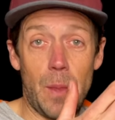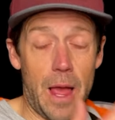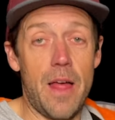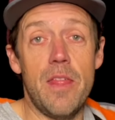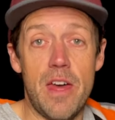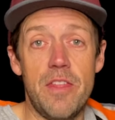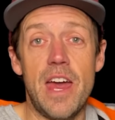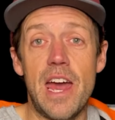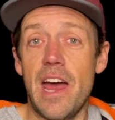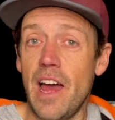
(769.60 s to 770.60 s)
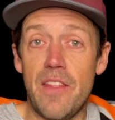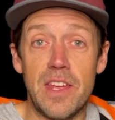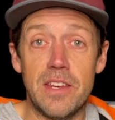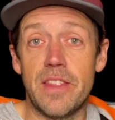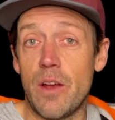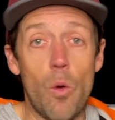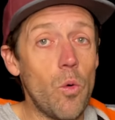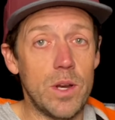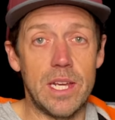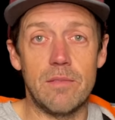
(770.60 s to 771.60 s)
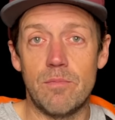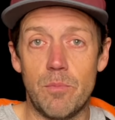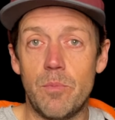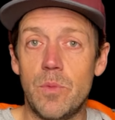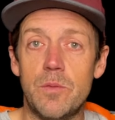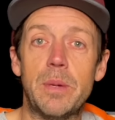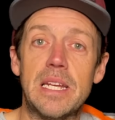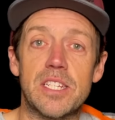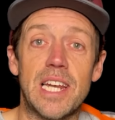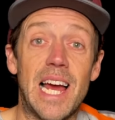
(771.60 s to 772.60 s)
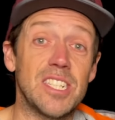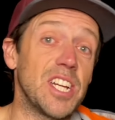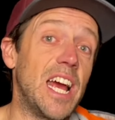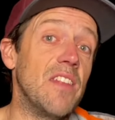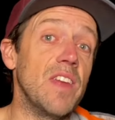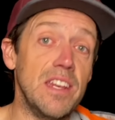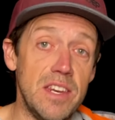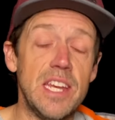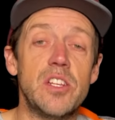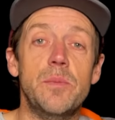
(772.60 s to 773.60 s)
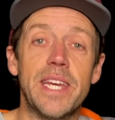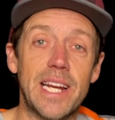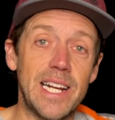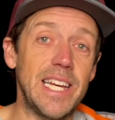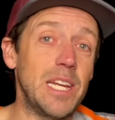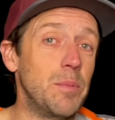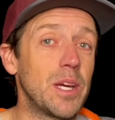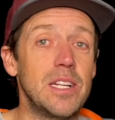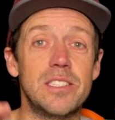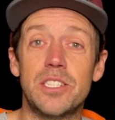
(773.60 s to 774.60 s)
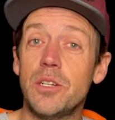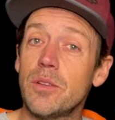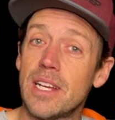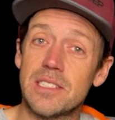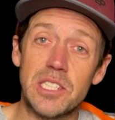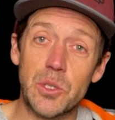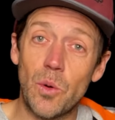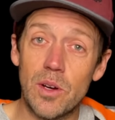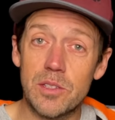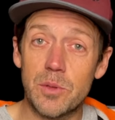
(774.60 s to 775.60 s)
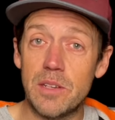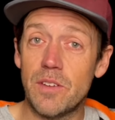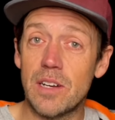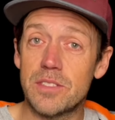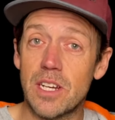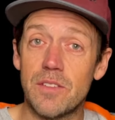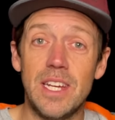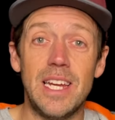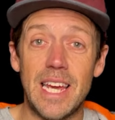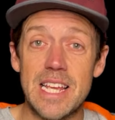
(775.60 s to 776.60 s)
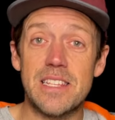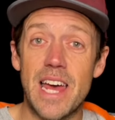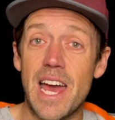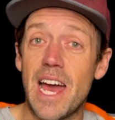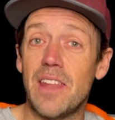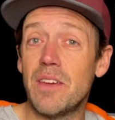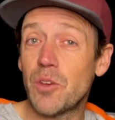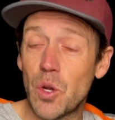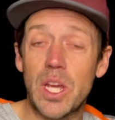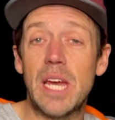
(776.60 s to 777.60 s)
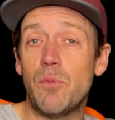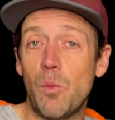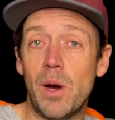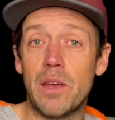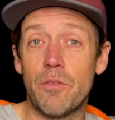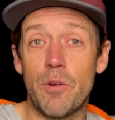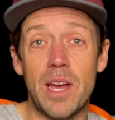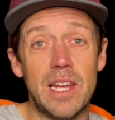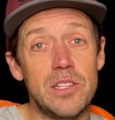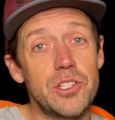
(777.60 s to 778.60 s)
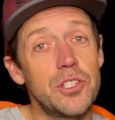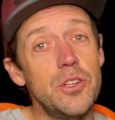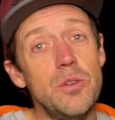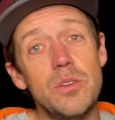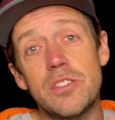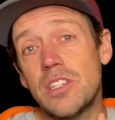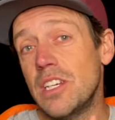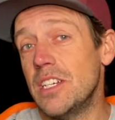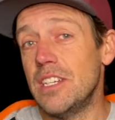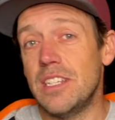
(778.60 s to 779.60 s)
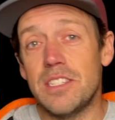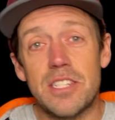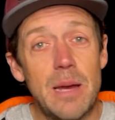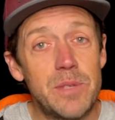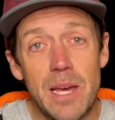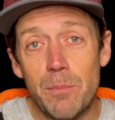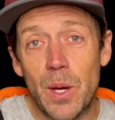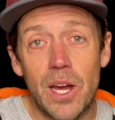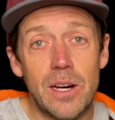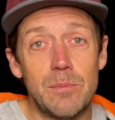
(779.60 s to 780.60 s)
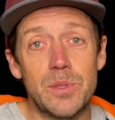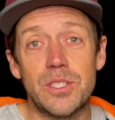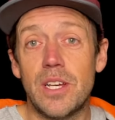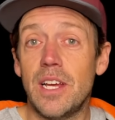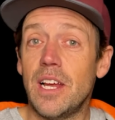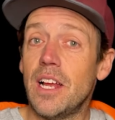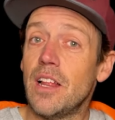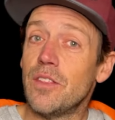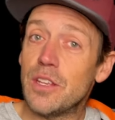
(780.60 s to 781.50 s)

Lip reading: and they're there and they're already being slashed and they need to be cleared because the 2025 stuff is there and they've got to get more money for it. And as soon as September comes, the